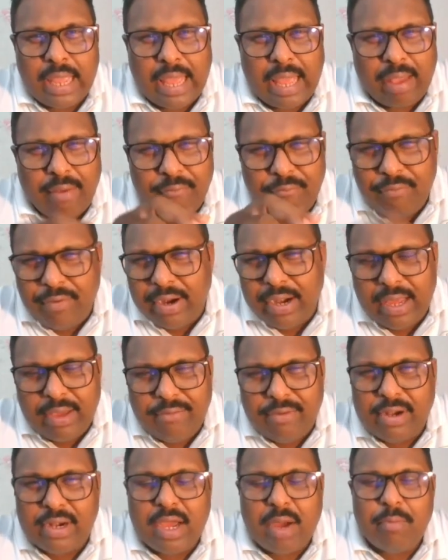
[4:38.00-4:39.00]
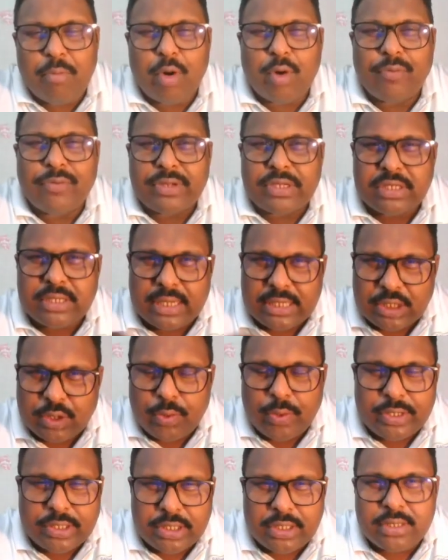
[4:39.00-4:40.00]
Every day we'll come out with such
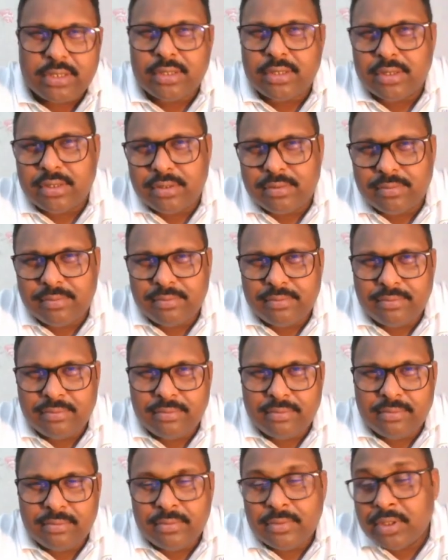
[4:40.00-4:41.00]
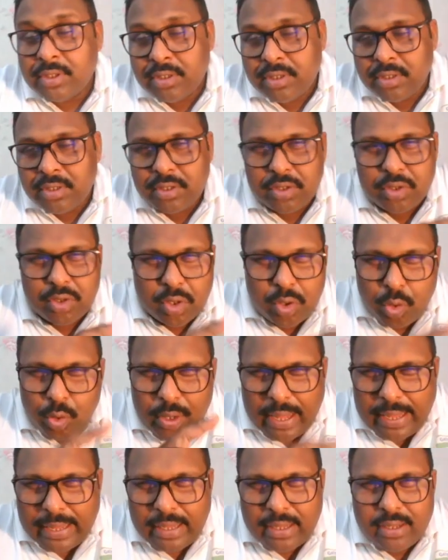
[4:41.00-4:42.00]
questions. So do
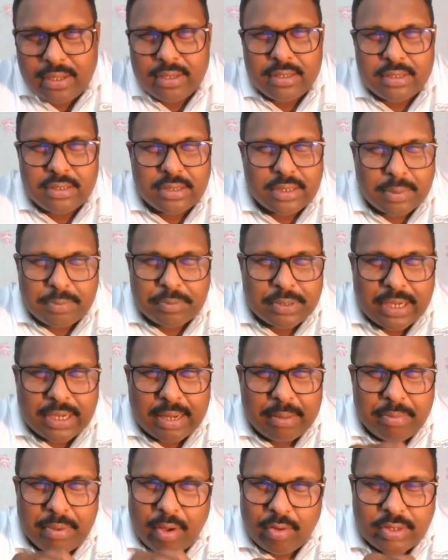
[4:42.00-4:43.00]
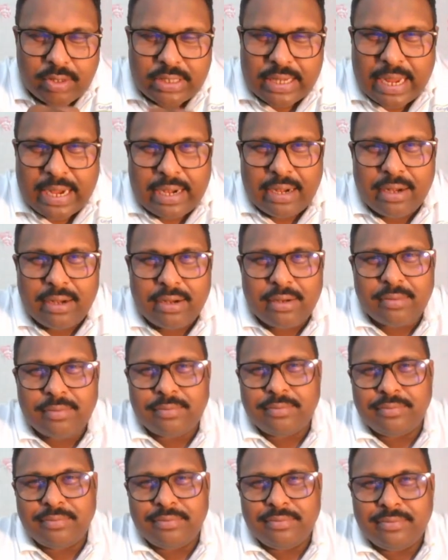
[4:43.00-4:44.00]
like, subscribe our channel
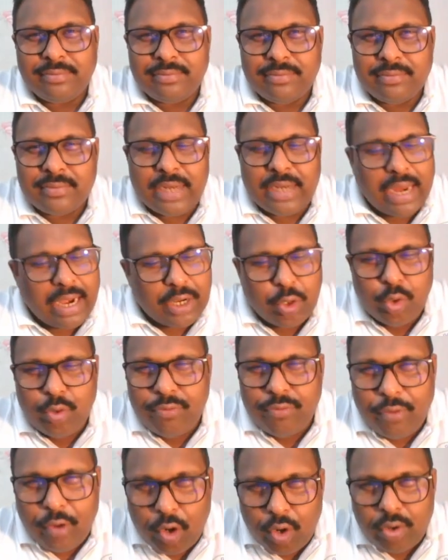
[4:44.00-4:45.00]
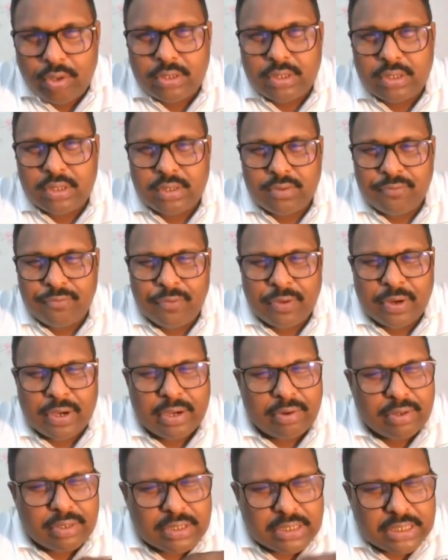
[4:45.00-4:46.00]
and do follow us for
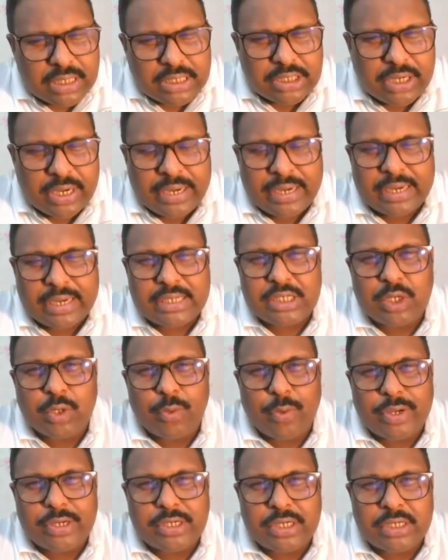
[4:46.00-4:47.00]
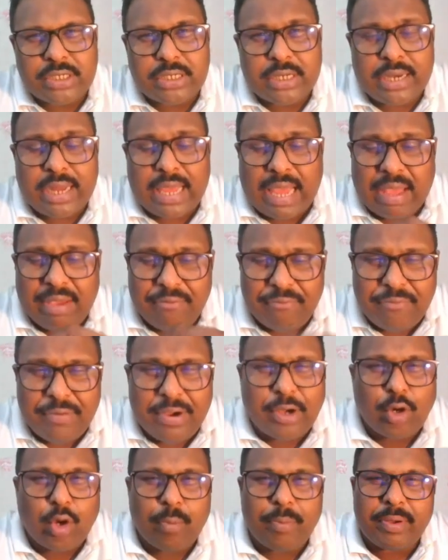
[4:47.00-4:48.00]
such interesting questions in
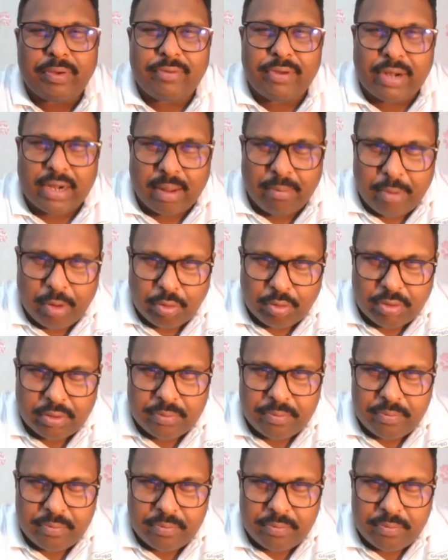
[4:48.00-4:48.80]
every topic will come out.